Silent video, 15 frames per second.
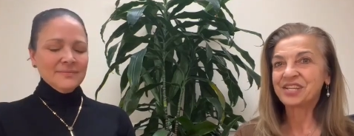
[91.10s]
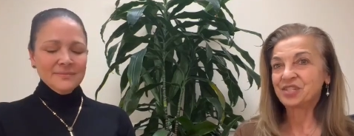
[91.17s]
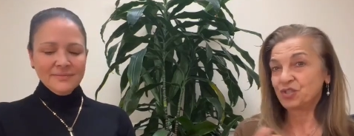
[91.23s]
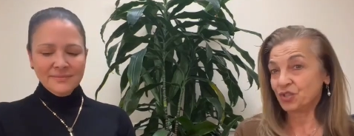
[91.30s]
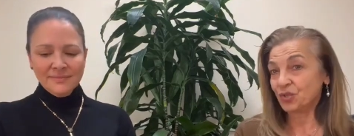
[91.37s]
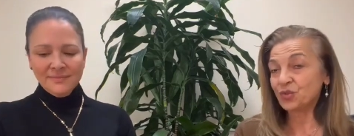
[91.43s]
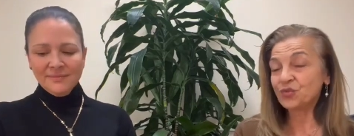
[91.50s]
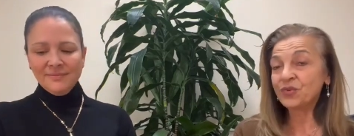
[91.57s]

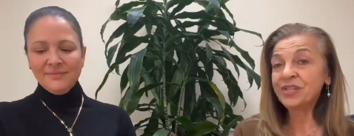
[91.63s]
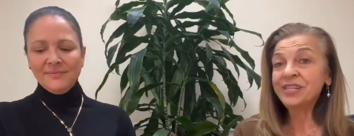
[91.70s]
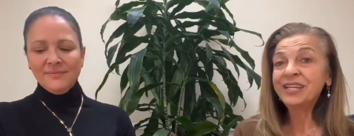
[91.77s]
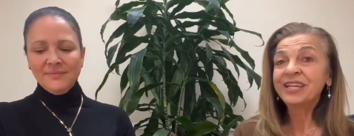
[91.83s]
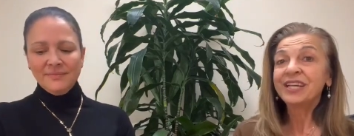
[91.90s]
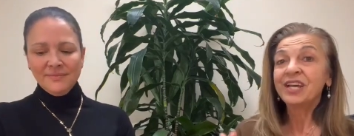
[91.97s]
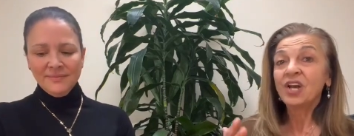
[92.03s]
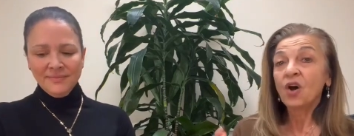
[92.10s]
Speaker 1: children,
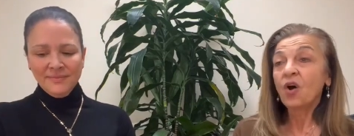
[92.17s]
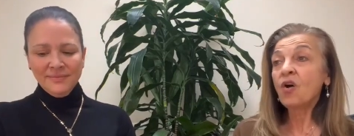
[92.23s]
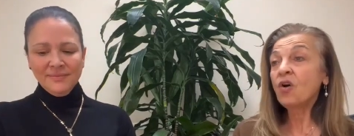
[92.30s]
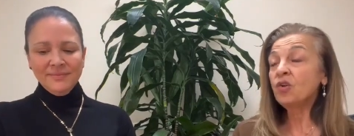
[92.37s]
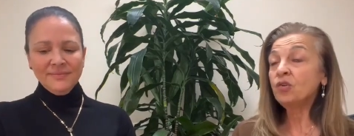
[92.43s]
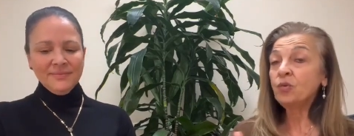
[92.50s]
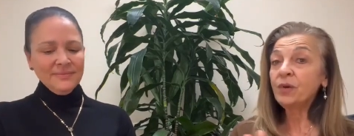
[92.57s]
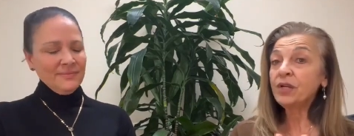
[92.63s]
all
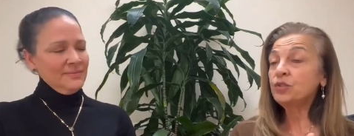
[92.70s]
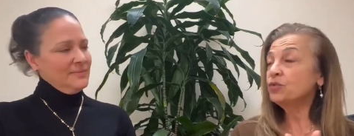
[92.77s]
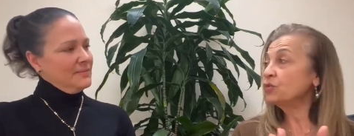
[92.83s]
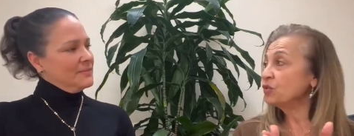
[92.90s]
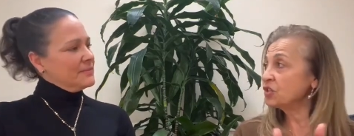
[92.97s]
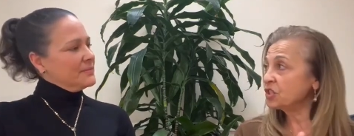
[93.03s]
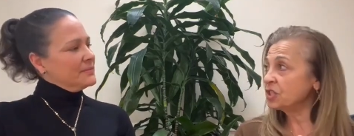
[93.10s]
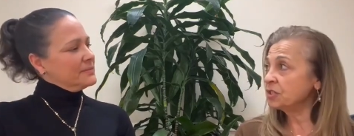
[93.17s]
the way to
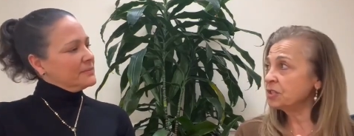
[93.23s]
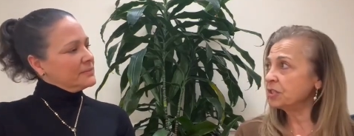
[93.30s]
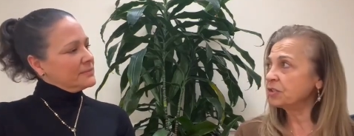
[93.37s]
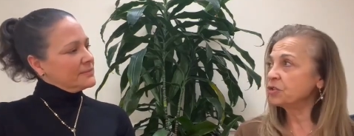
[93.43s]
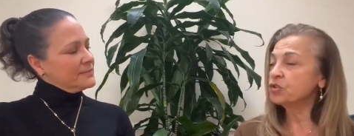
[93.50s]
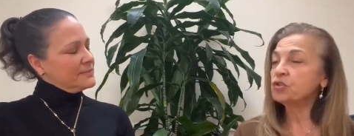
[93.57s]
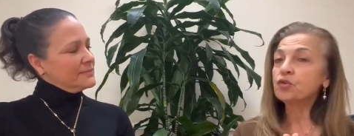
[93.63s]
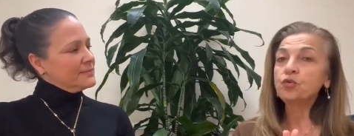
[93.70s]

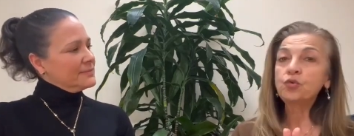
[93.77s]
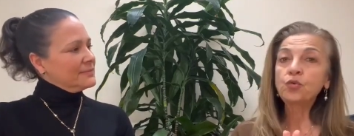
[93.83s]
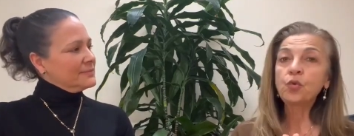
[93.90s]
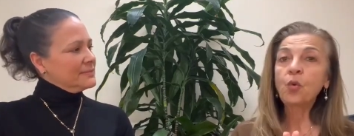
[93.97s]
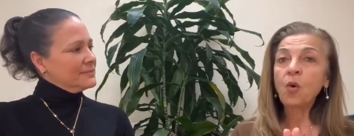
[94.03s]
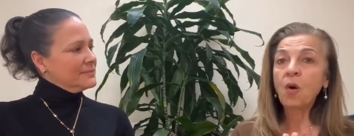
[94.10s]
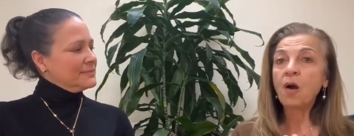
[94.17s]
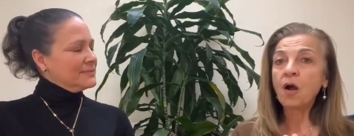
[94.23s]
seniors who
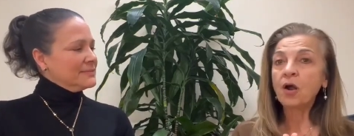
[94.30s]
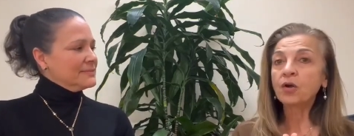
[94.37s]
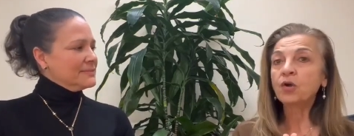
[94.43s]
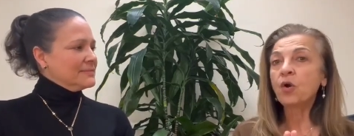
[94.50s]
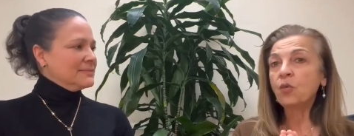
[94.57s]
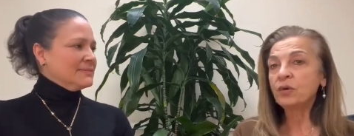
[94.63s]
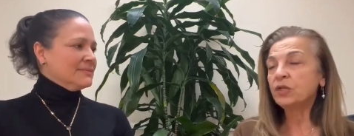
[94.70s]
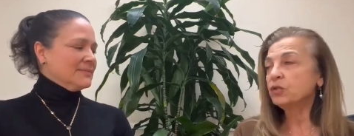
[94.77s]
are
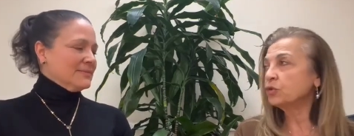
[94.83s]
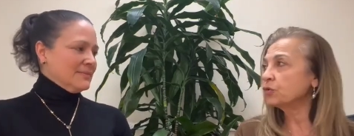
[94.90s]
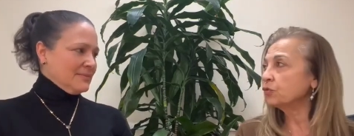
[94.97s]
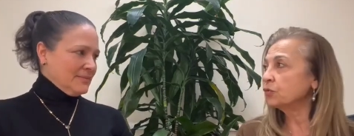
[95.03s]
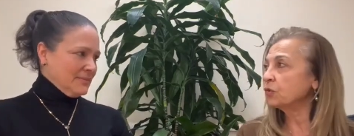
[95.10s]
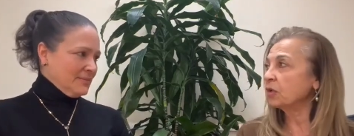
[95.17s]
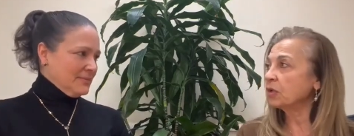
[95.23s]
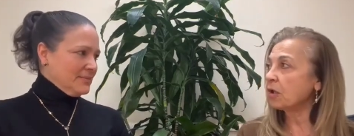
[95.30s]
going through
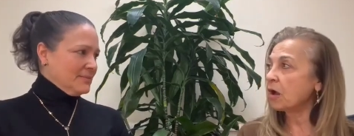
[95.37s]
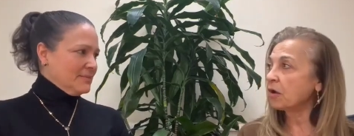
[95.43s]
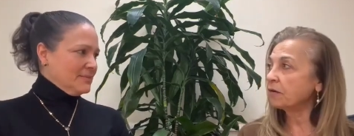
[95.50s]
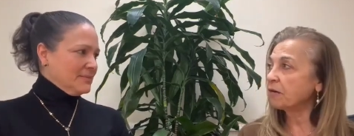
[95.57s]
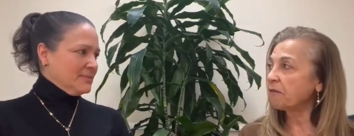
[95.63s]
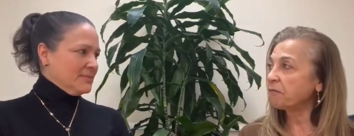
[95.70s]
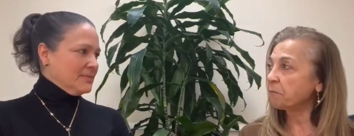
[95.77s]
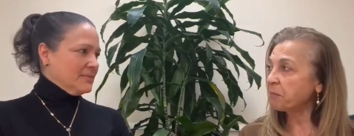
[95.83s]
a lot
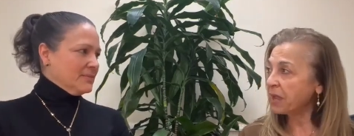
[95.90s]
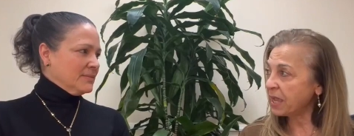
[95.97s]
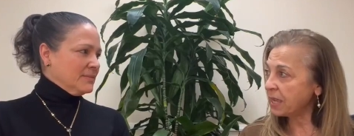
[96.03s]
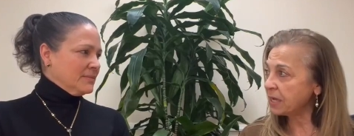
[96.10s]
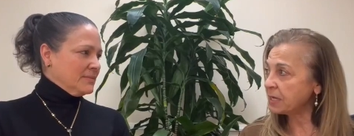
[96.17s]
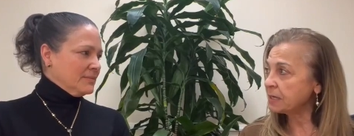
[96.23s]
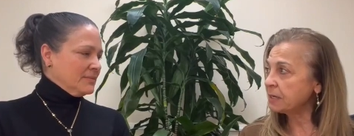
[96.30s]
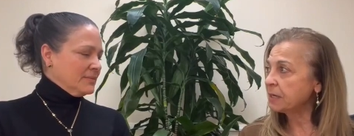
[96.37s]
of
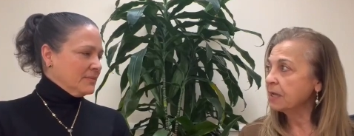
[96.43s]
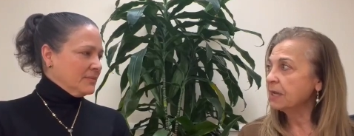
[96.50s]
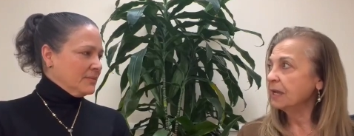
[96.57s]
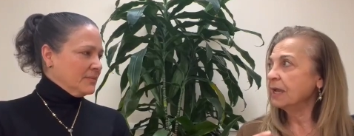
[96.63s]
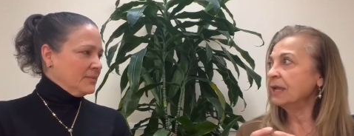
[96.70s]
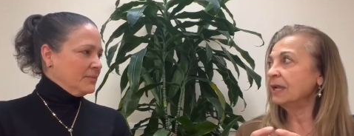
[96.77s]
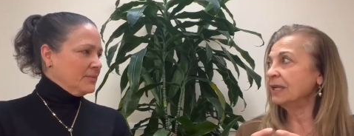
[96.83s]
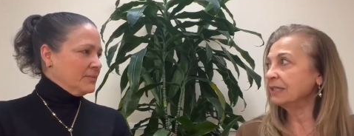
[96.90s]
pain
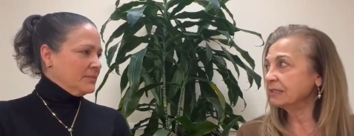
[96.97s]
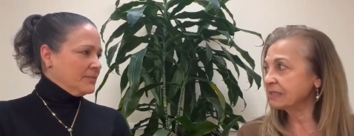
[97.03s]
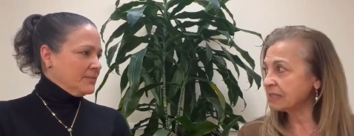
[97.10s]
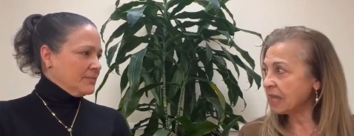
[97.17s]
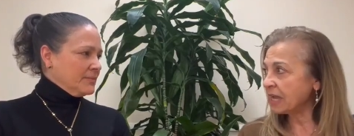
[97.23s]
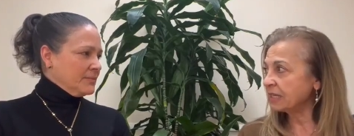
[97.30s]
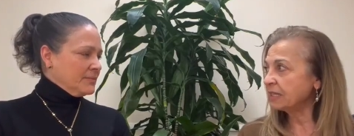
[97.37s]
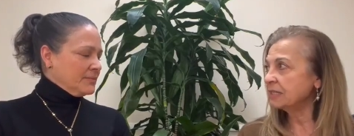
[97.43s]
and
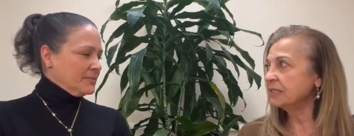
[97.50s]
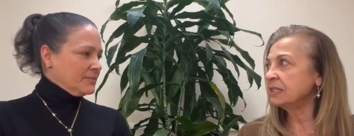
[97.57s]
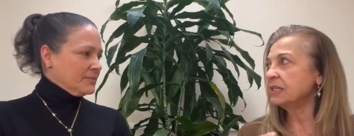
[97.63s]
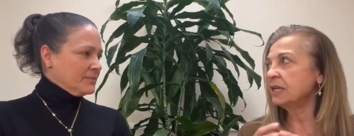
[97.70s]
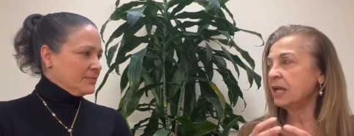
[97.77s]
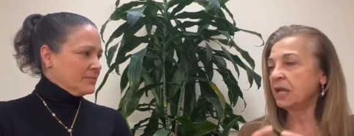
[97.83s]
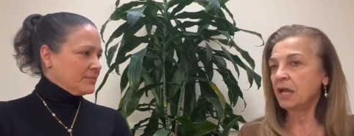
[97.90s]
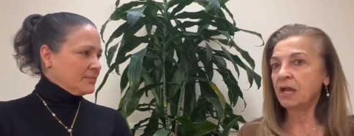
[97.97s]
anxiety
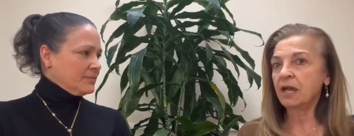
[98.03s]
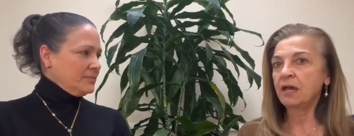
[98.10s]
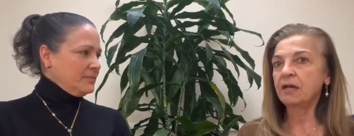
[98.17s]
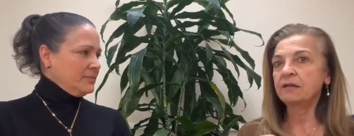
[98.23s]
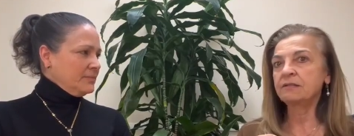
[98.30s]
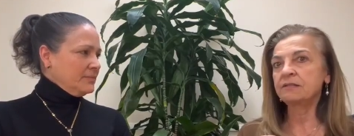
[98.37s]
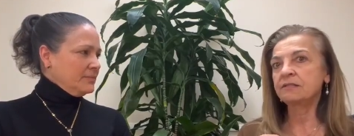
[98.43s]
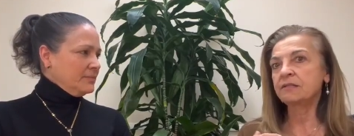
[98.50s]

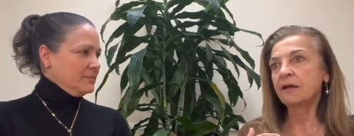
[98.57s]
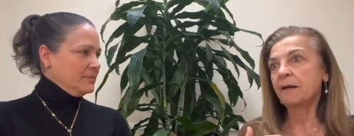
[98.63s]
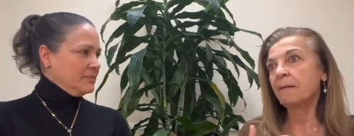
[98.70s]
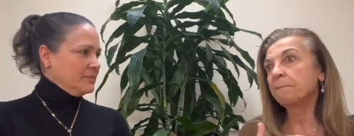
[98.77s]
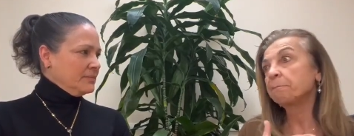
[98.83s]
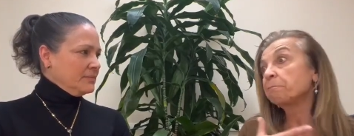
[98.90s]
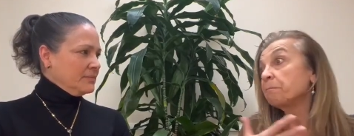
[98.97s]
and um,